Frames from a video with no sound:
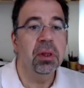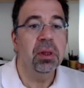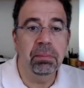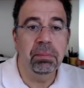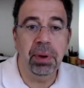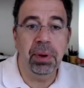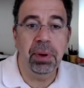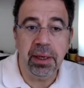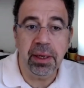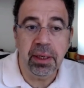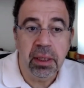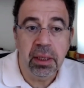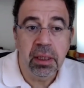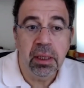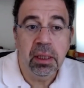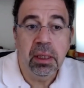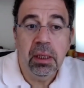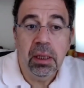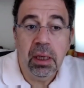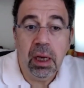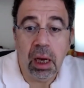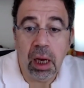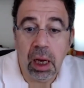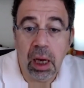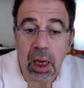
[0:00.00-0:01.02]
But
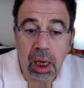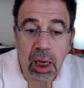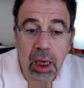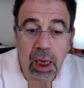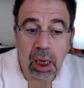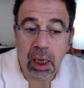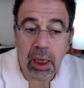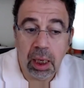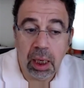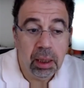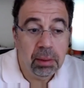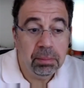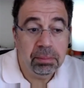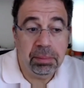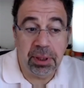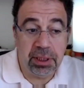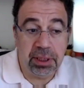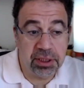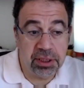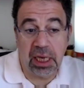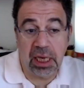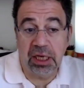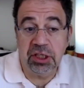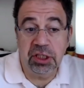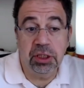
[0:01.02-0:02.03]

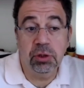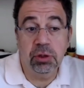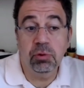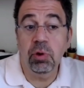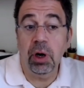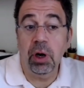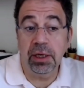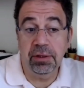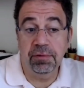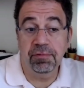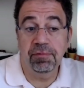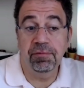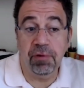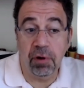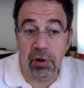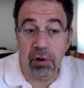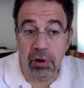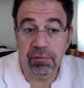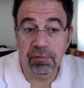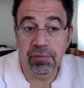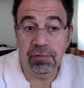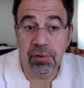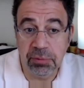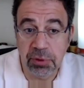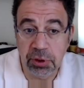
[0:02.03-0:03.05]
it's actually quite
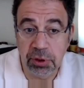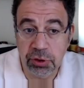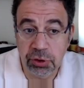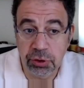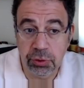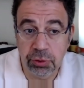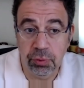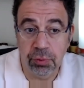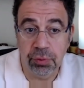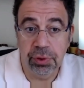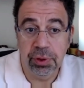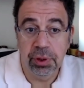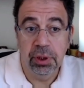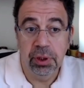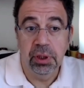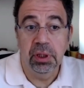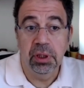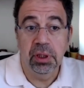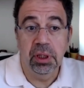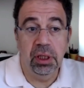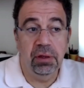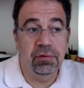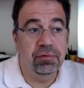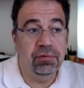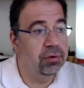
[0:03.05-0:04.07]
far from the truth.
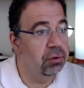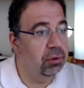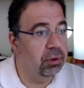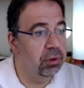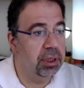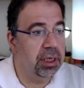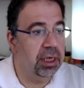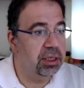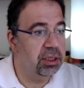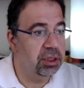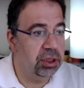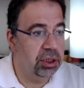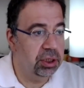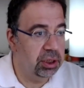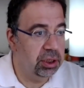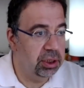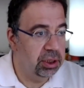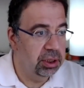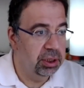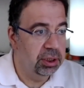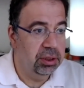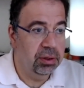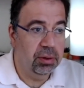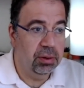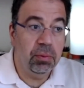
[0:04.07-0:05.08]
If you look at the
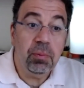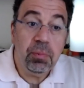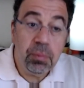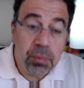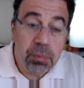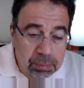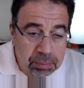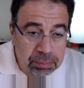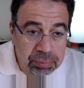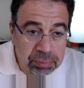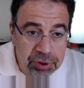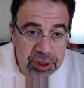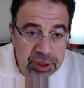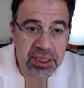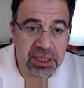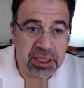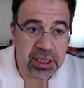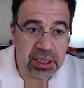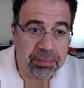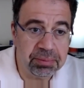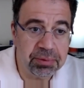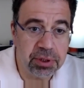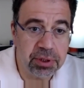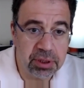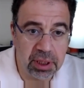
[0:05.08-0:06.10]

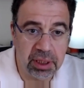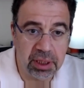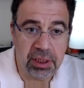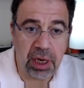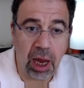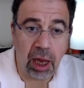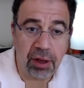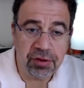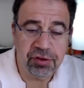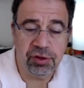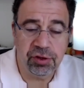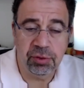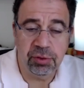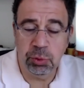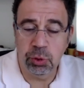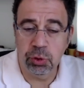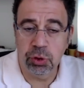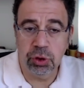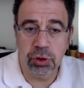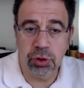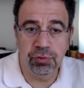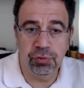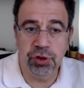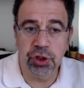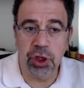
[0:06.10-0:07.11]
precepts and attributes
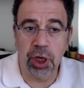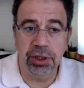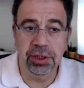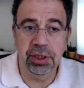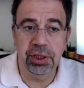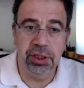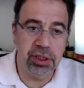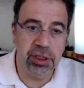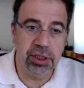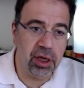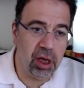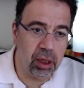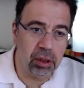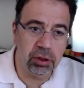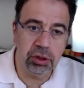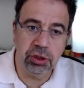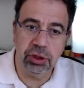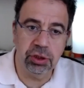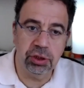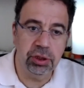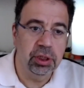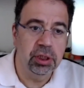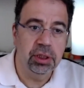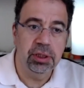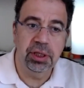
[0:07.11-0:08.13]
of Chinese
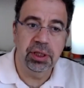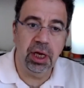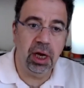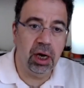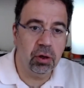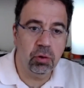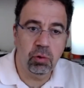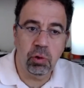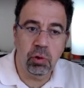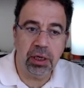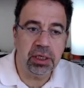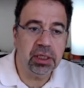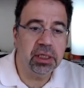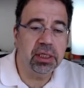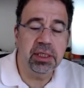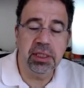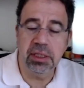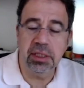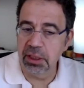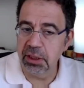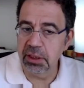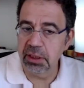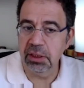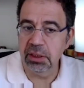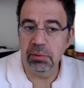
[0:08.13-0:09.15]
culture, they are quite
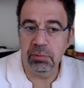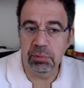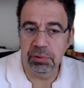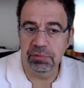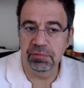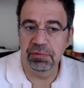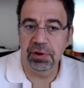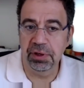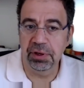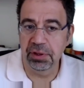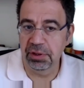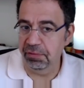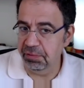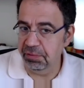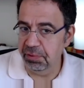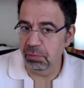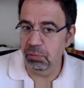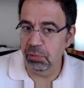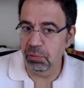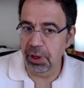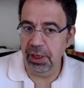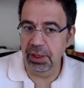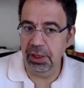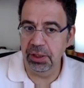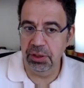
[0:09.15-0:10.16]
consistent with very different
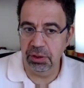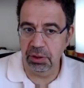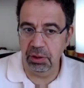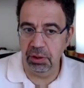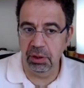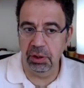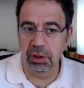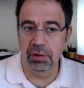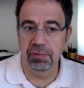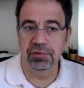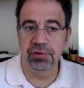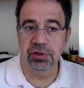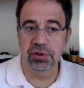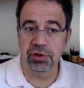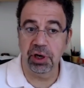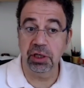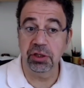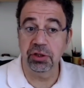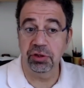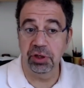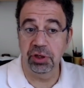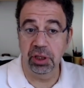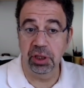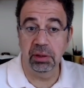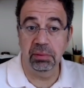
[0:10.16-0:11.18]
ways of
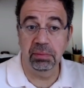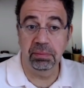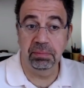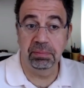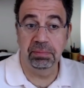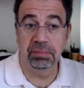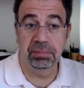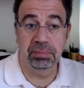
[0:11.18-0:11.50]
structuring the